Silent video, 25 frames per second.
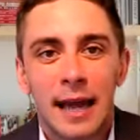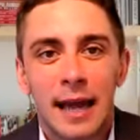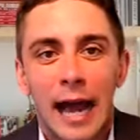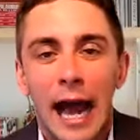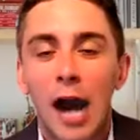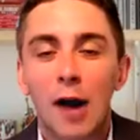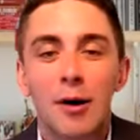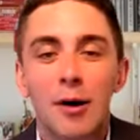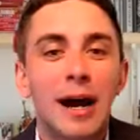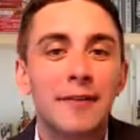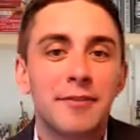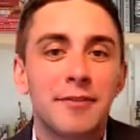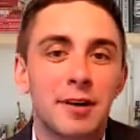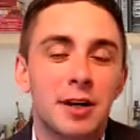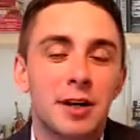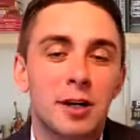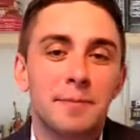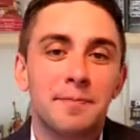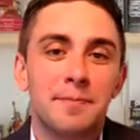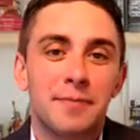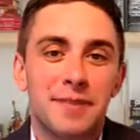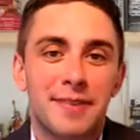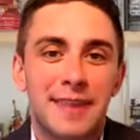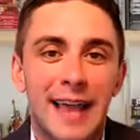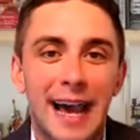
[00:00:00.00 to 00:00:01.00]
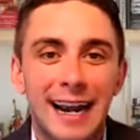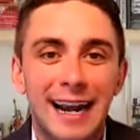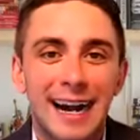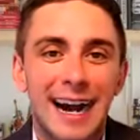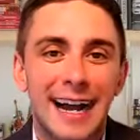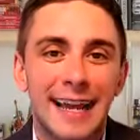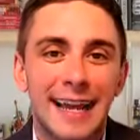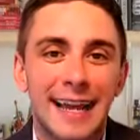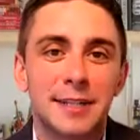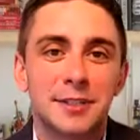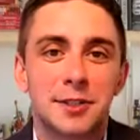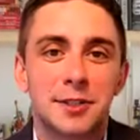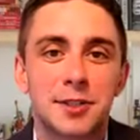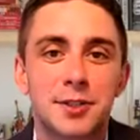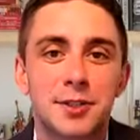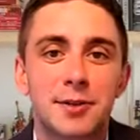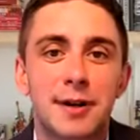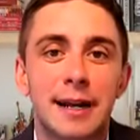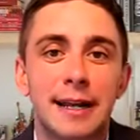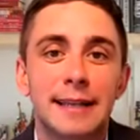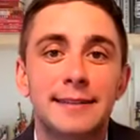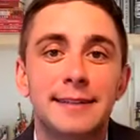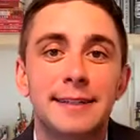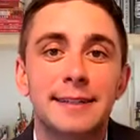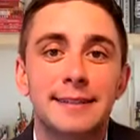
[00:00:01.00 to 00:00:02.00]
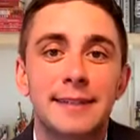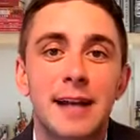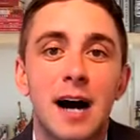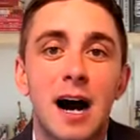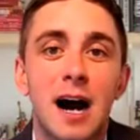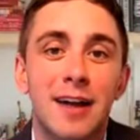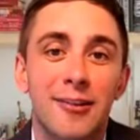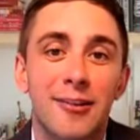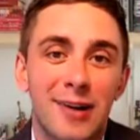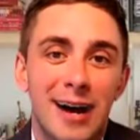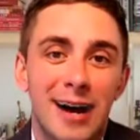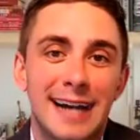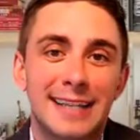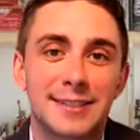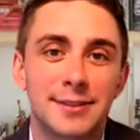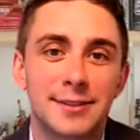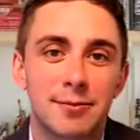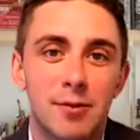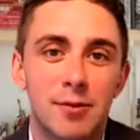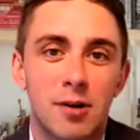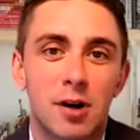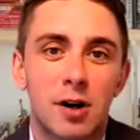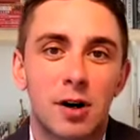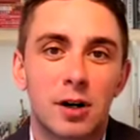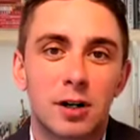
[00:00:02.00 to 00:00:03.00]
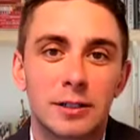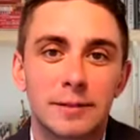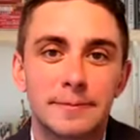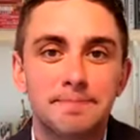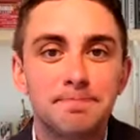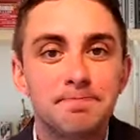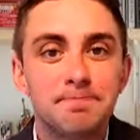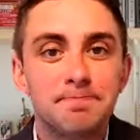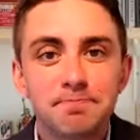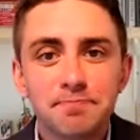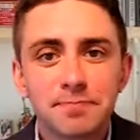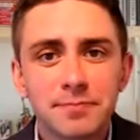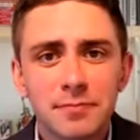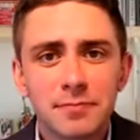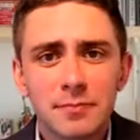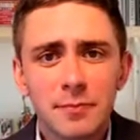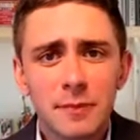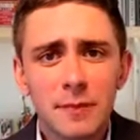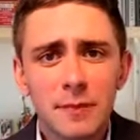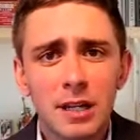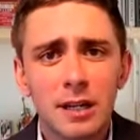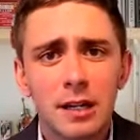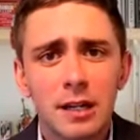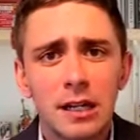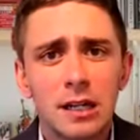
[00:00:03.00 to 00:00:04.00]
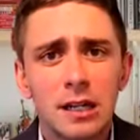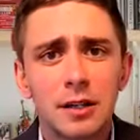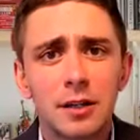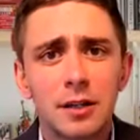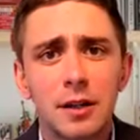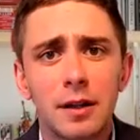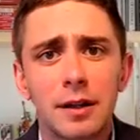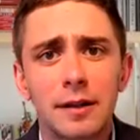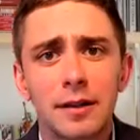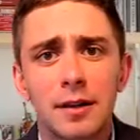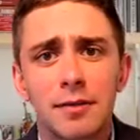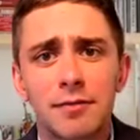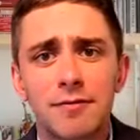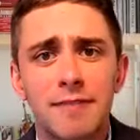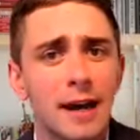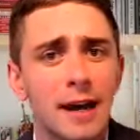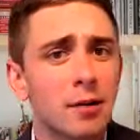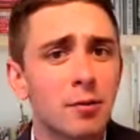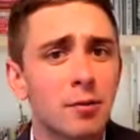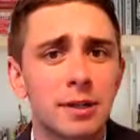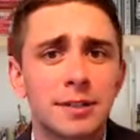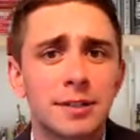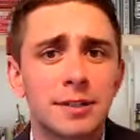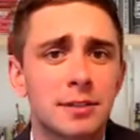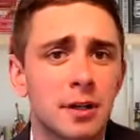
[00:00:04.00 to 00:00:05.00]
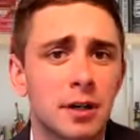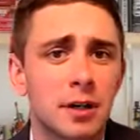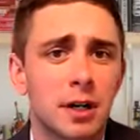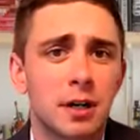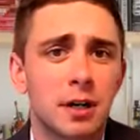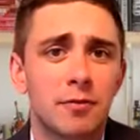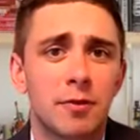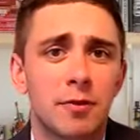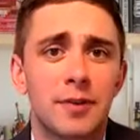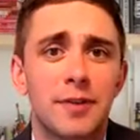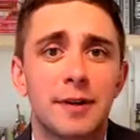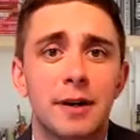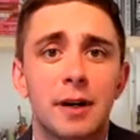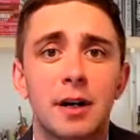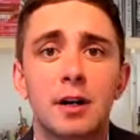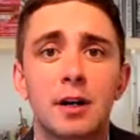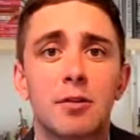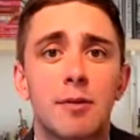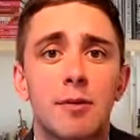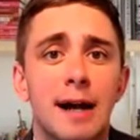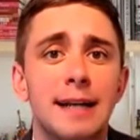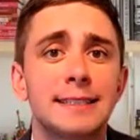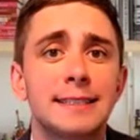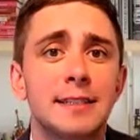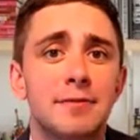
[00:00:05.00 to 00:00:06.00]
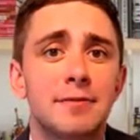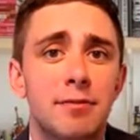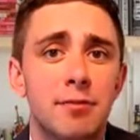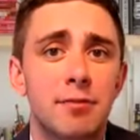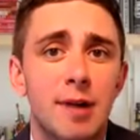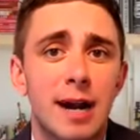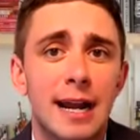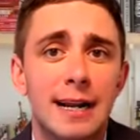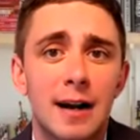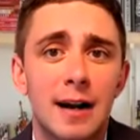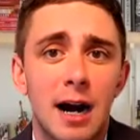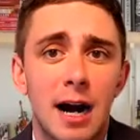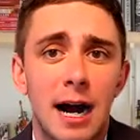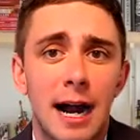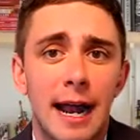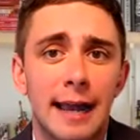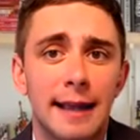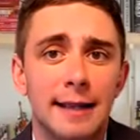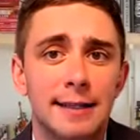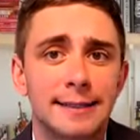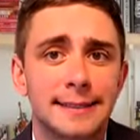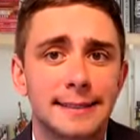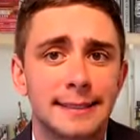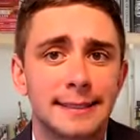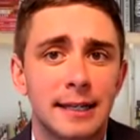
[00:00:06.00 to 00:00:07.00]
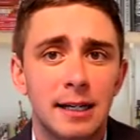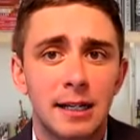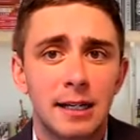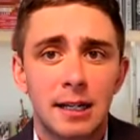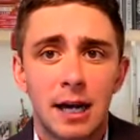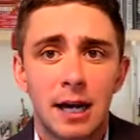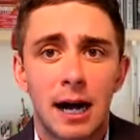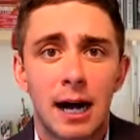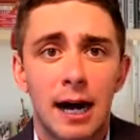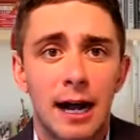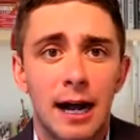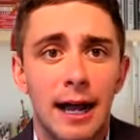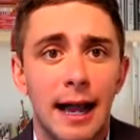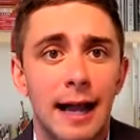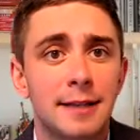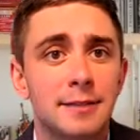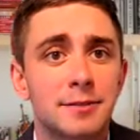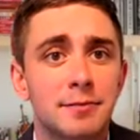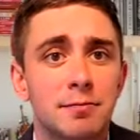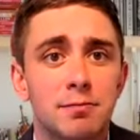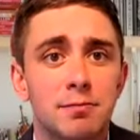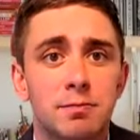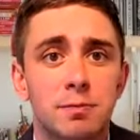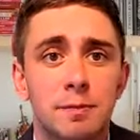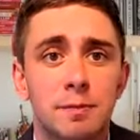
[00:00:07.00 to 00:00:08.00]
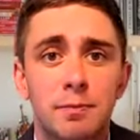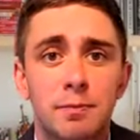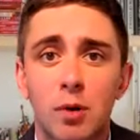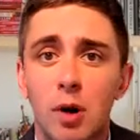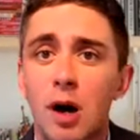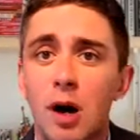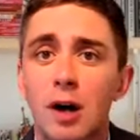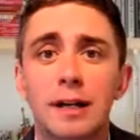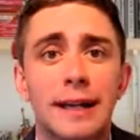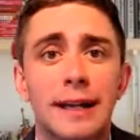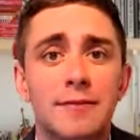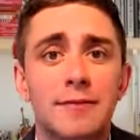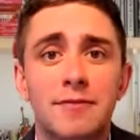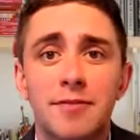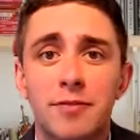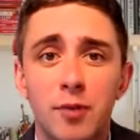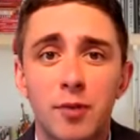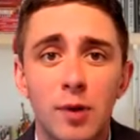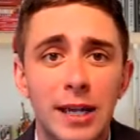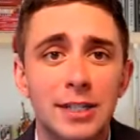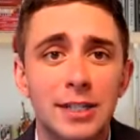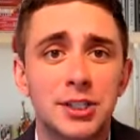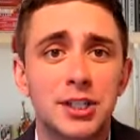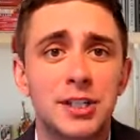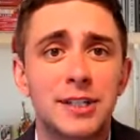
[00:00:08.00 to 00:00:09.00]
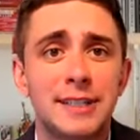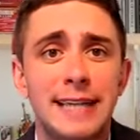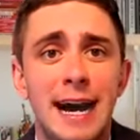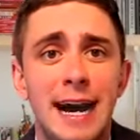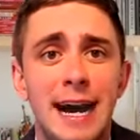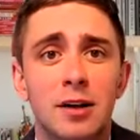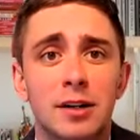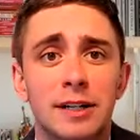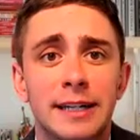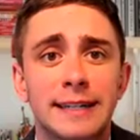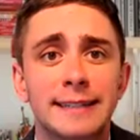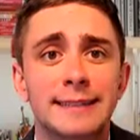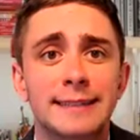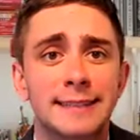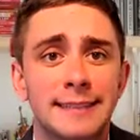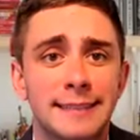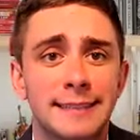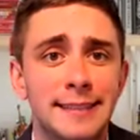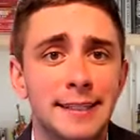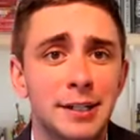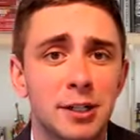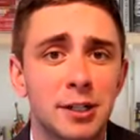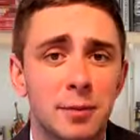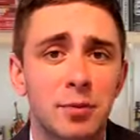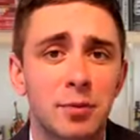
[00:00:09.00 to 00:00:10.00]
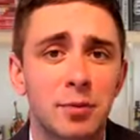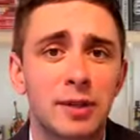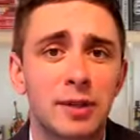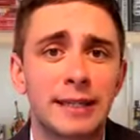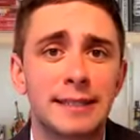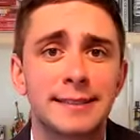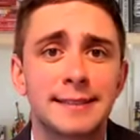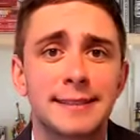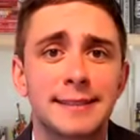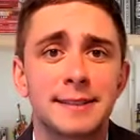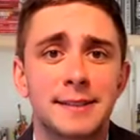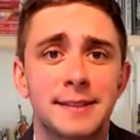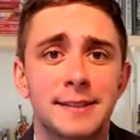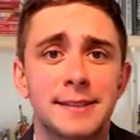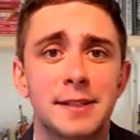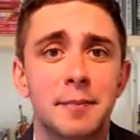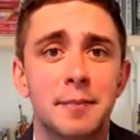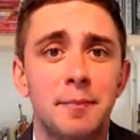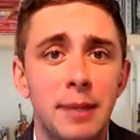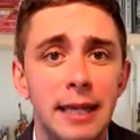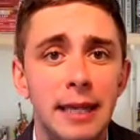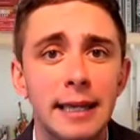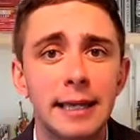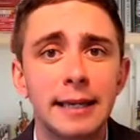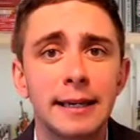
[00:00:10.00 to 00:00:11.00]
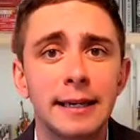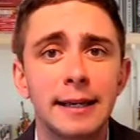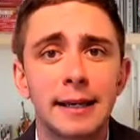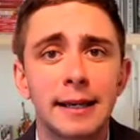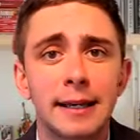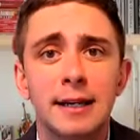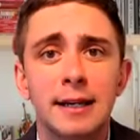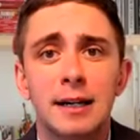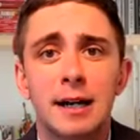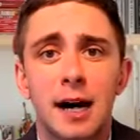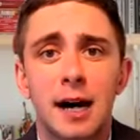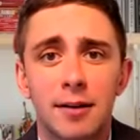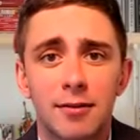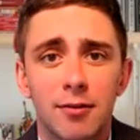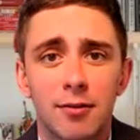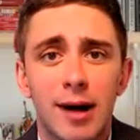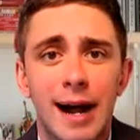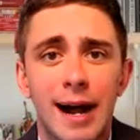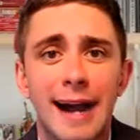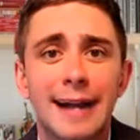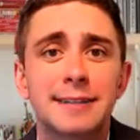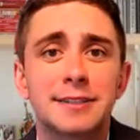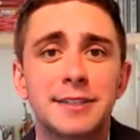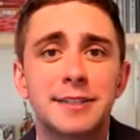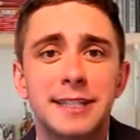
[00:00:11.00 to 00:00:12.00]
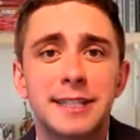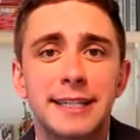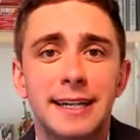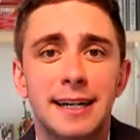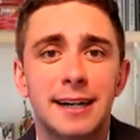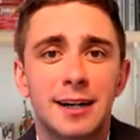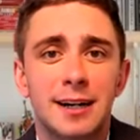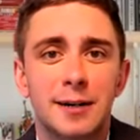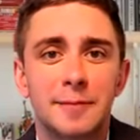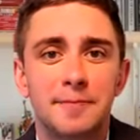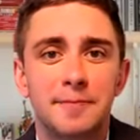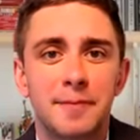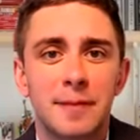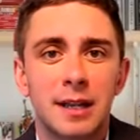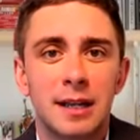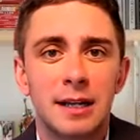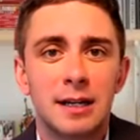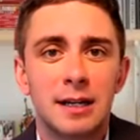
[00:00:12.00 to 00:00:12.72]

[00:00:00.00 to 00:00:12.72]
However, that high interest rate did not last long. The Federal Reserve, with their aggressive rate hikes, has brought inflation down considerably since the peak of last year.